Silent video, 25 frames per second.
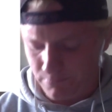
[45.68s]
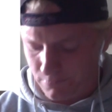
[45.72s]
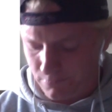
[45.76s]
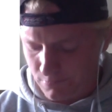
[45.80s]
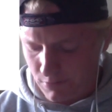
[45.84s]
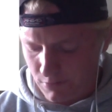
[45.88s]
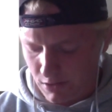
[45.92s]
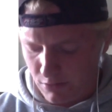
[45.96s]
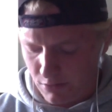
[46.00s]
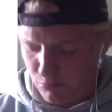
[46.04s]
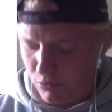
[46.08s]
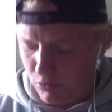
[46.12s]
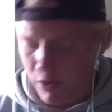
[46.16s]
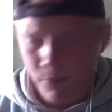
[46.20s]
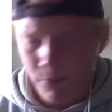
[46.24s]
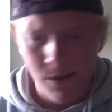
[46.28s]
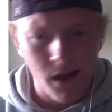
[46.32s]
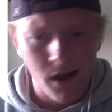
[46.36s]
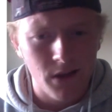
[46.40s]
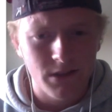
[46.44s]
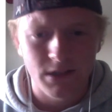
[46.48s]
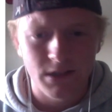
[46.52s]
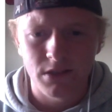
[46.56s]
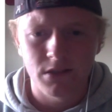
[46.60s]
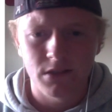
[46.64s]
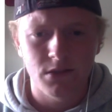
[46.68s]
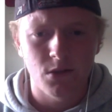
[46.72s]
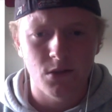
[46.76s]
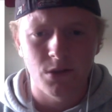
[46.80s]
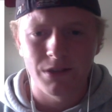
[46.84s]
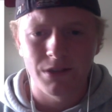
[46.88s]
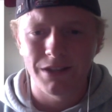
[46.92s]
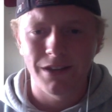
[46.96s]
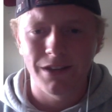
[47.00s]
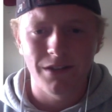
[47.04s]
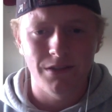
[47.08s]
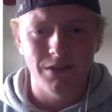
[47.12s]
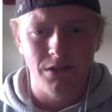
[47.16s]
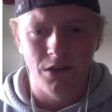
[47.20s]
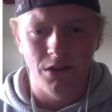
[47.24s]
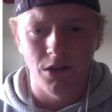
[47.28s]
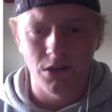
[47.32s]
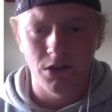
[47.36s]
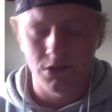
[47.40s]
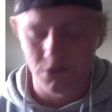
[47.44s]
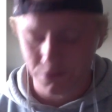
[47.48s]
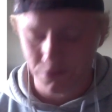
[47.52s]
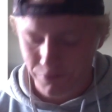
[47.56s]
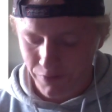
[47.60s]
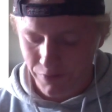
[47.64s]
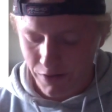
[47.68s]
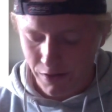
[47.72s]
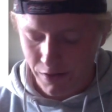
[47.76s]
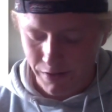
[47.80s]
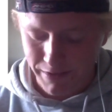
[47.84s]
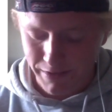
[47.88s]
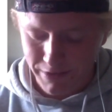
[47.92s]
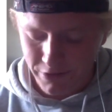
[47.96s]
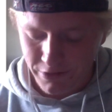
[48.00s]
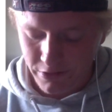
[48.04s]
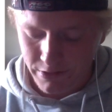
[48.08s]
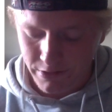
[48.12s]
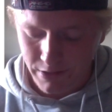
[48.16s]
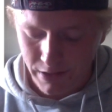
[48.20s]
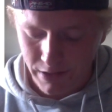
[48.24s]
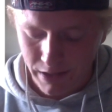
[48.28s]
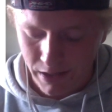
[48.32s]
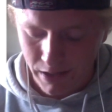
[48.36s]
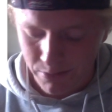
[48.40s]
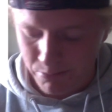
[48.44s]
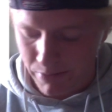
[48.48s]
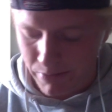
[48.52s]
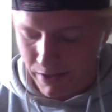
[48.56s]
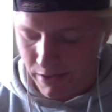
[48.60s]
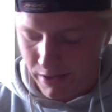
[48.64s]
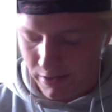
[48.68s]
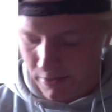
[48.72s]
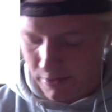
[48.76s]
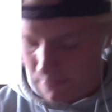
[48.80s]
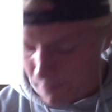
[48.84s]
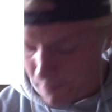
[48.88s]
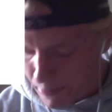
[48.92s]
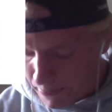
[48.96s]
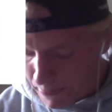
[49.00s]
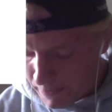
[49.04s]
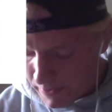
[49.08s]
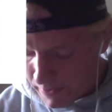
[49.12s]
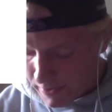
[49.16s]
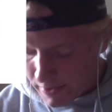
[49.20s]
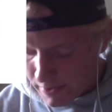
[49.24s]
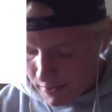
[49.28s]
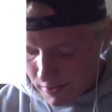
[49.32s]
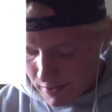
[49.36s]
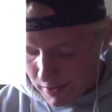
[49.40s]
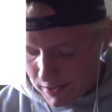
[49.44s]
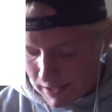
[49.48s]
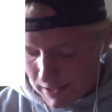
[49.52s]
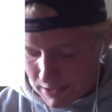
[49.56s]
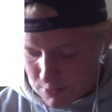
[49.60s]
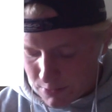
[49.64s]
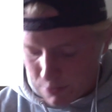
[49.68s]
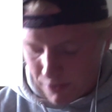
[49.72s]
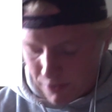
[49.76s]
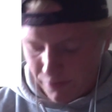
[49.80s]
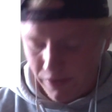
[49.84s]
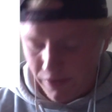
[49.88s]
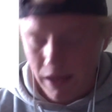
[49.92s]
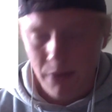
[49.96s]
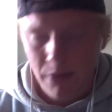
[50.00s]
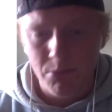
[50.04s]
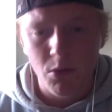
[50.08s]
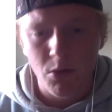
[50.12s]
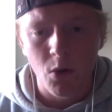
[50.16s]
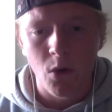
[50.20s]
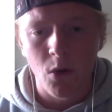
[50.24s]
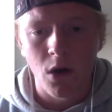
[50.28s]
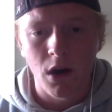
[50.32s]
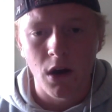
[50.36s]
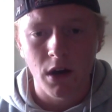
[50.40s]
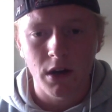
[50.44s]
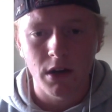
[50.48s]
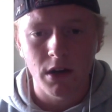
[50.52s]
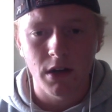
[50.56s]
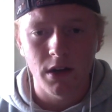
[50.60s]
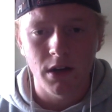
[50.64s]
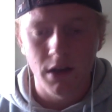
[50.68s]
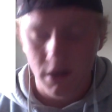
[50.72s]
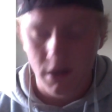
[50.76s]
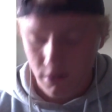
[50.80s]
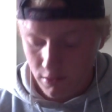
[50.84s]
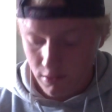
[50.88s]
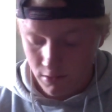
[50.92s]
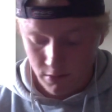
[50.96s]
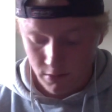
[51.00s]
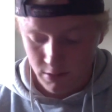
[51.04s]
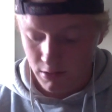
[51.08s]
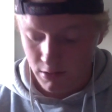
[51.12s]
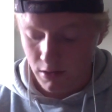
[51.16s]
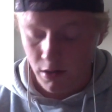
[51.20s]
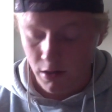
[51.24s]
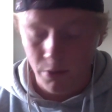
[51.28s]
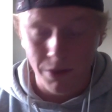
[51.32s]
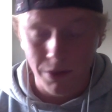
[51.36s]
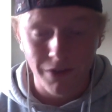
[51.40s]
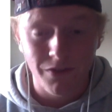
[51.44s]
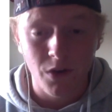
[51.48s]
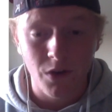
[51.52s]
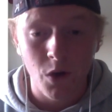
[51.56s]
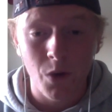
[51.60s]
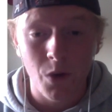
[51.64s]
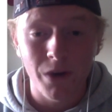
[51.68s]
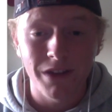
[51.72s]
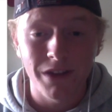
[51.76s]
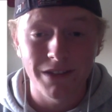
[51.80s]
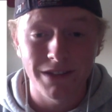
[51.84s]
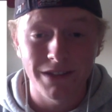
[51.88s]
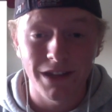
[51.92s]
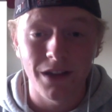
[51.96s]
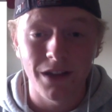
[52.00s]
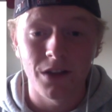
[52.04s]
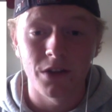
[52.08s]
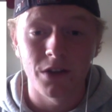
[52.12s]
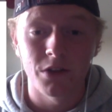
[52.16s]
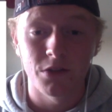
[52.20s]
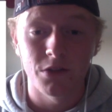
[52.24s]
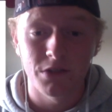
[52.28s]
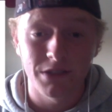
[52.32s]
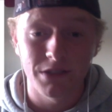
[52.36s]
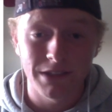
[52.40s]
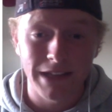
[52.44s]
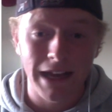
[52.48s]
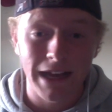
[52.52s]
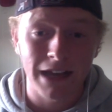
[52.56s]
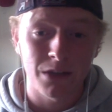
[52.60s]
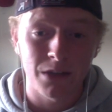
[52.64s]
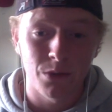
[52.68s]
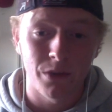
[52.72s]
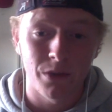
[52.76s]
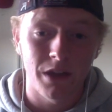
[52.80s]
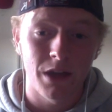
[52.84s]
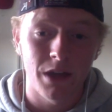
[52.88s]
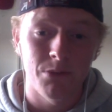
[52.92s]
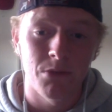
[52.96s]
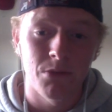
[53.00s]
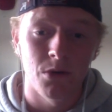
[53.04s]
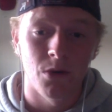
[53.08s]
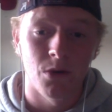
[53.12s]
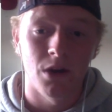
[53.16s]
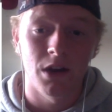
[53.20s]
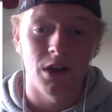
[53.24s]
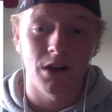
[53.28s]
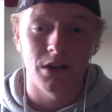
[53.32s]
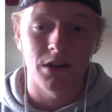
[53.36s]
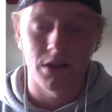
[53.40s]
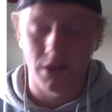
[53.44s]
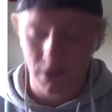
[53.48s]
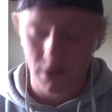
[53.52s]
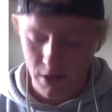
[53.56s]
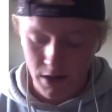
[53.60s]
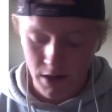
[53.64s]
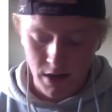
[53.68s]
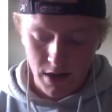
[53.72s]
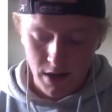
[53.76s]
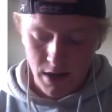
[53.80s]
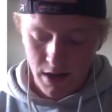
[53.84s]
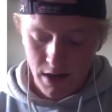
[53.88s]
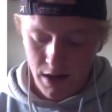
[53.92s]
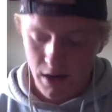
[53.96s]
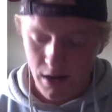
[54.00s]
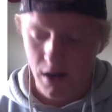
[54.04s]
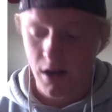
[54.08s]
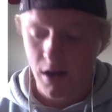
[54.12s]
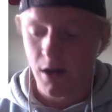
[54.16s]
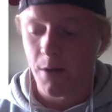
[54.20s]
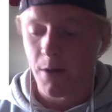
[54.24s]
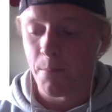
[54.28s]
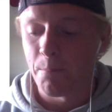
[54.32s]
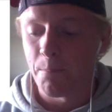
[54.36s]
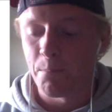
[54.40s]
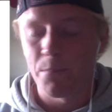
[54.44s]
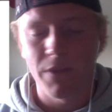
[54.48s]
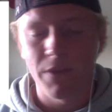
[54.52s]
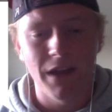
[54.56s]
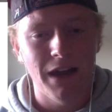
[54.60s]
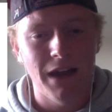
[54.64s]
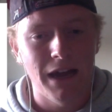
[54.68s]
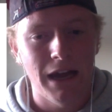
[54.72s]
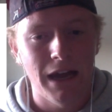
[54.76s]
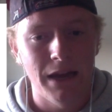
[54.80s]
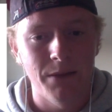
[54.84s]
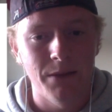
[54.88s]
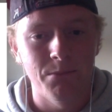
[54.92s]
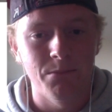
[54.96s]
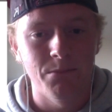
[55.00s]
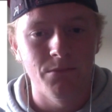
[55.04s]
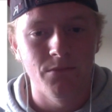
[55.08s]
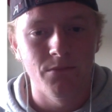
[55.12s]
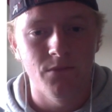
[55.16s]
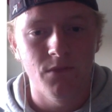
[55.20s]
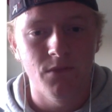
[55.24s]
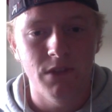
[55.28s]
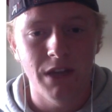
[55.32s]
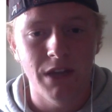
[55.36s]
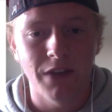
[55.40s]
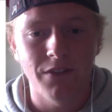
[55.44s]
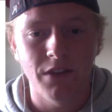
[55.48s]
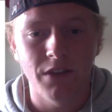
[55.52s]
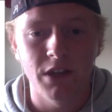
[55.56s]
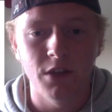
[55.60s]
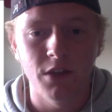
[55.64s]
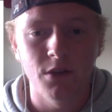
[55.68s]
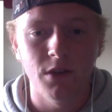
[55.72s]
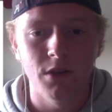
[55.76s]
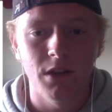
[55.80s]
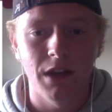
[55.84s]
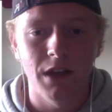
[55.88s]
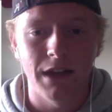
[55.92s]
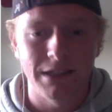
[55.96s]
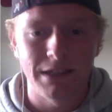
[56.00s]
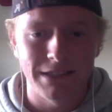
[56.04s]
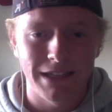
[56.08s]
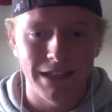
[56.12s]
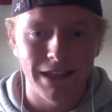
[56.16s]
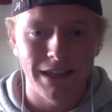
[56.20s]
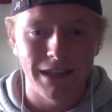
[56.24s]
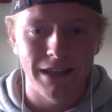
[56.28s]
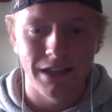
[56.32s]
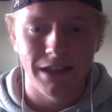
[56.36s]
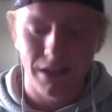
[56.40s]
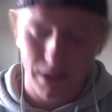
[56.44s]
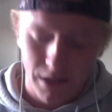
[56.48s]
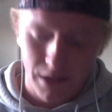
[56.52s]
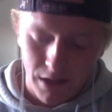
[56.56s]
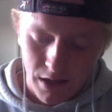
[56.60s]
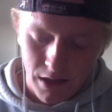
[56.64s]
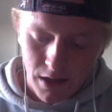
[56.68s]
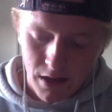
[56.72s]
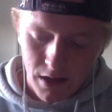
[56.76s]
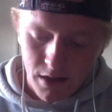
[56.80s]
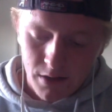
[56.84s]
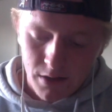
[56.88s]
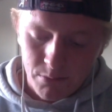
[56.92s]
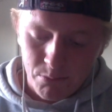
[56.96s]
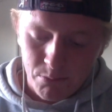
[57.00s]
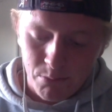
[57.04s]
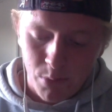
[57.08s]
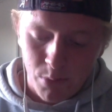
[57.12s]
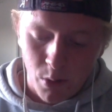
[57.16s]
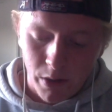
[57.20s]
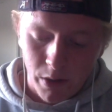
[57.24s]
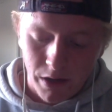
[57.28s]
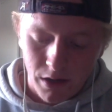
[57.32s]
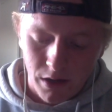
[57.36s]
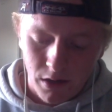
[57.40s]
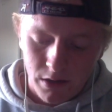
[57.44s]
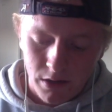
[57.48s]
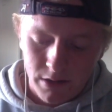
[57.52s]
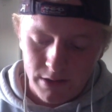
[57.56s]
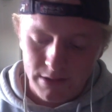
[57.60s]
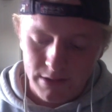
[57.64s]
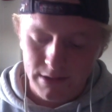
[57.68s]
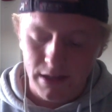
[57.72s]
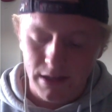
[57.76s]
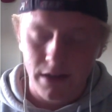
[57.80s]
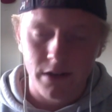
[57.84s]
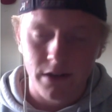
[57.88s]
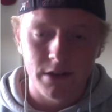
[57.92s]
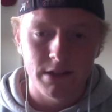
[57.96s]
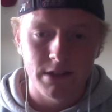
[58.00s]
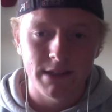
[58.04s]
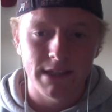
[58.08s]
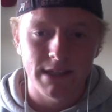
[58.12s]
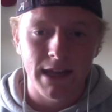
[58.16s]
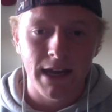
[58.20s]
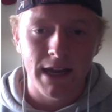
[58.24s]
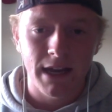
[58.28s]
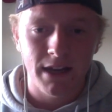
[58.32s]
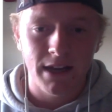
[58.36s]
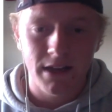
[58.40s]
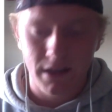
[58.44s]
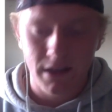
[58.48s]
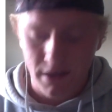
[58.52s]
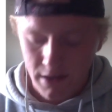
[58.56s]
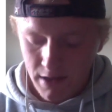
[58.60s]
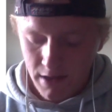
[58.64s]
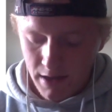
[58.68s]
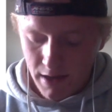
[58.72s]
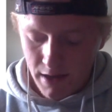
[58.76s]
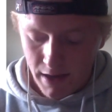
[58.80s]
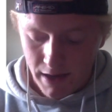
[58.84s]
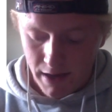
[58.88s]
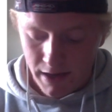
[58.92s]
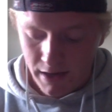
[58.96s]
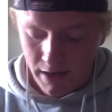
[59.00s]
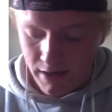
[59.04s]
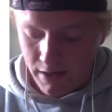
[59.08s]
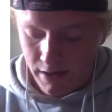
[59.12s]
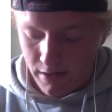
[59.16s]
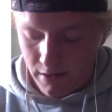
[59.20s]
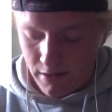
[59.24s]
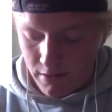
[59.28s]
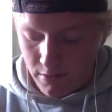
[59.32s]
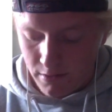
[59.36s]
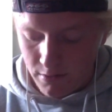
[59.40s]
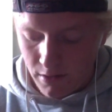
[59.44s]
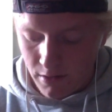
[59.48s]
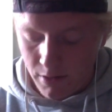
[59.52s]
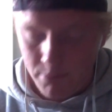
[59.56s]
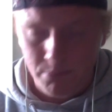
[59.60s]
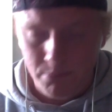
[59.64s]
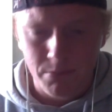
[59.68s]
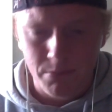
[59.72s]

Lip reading: he rebounds and scores. He does it all so far, and he's just going to get better. Next, we have we have Cody Zeller, who's stacked with Kemba Walker. I'm definitely utilizing the point guard to center stack, and I'm